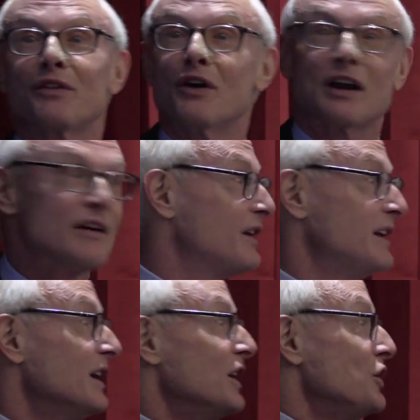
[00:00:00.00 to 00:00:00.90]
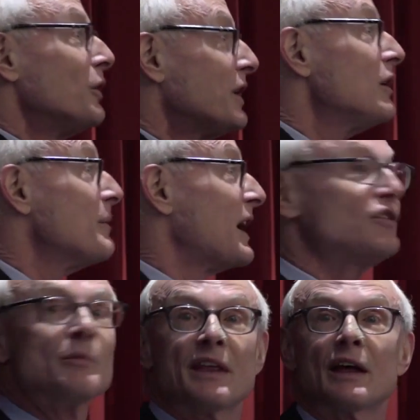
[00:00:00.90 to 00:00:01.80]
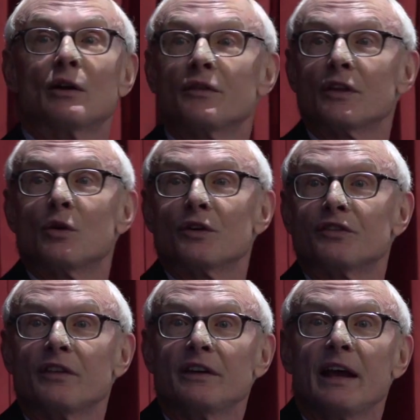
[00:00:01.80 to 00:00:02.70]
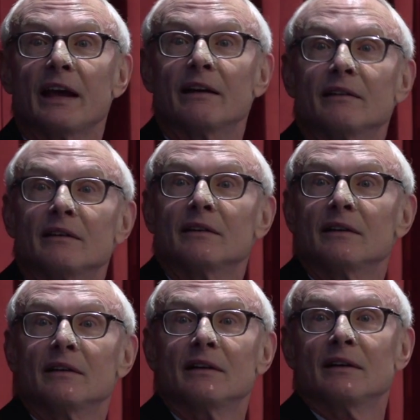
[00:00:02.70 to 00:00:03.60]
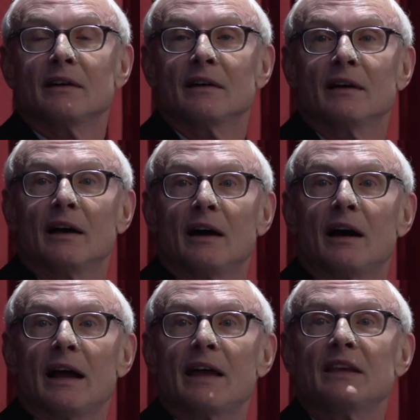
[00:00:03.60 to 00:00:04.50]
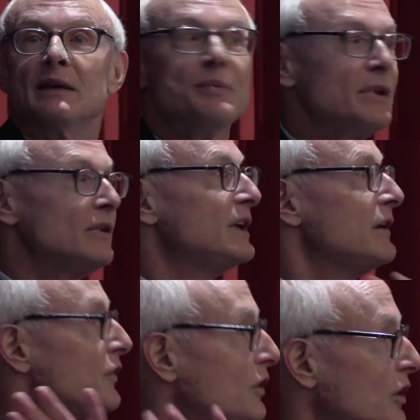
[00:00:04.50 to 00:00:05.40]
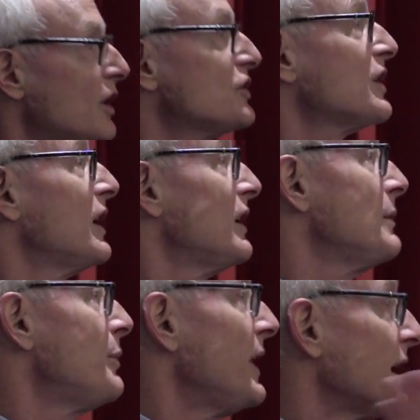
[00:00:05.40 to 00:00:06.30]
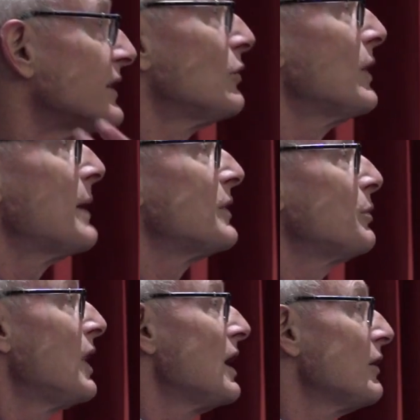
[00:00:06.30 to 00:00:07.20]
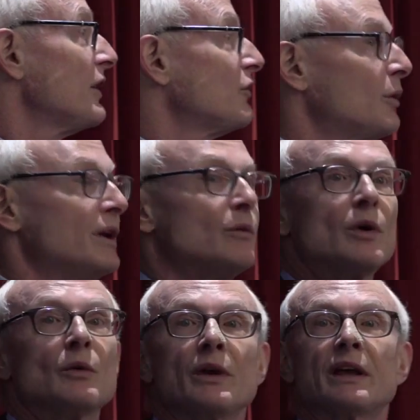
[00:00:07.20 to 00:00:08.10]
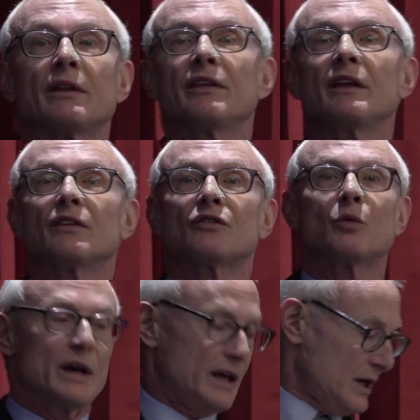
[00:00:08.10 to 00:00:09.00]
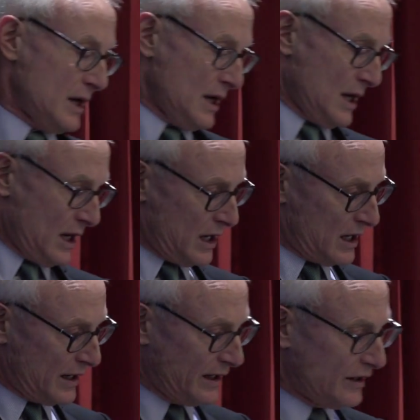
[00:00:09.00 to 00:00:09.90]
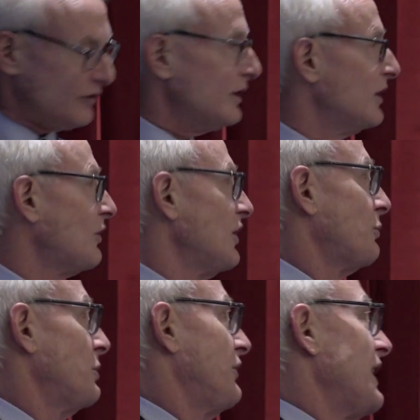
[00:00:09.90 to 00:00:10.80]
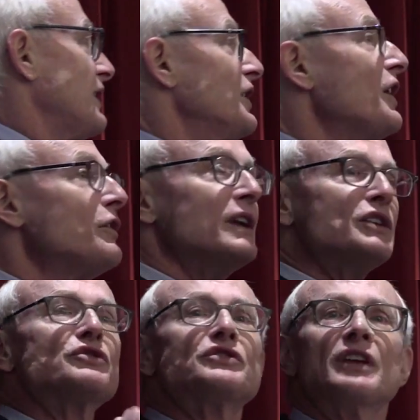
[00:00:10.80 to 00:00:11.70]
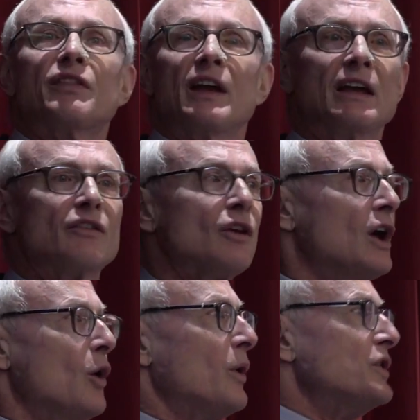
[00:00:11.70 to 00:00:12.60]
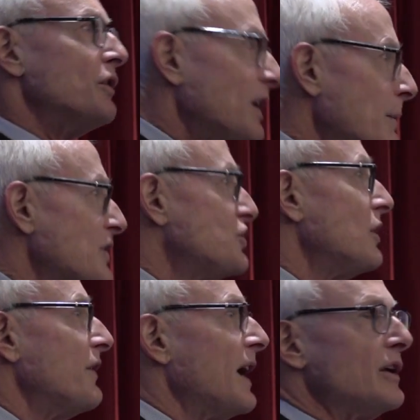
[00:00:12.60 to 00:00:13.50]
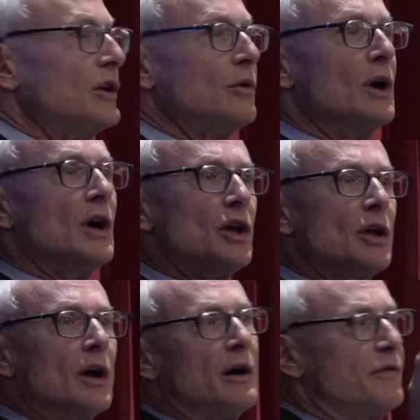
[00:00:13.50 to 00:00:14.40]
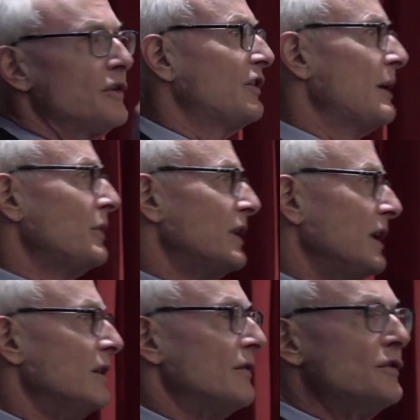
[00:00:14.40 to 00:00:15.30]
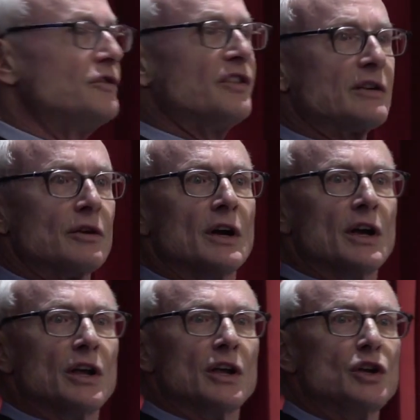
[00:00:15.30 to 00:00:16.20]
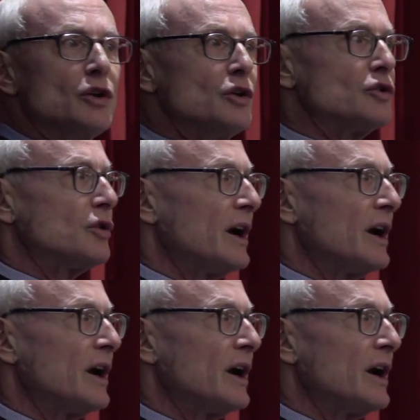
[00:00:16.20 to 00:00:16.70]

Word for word: thought of. And you'll hear about some of that over the course of the day. And the ability for large-scale impact and rapid progress when we can think this way is profound. Another interesting thing is when you think about shared value, for example, in the food sector, you're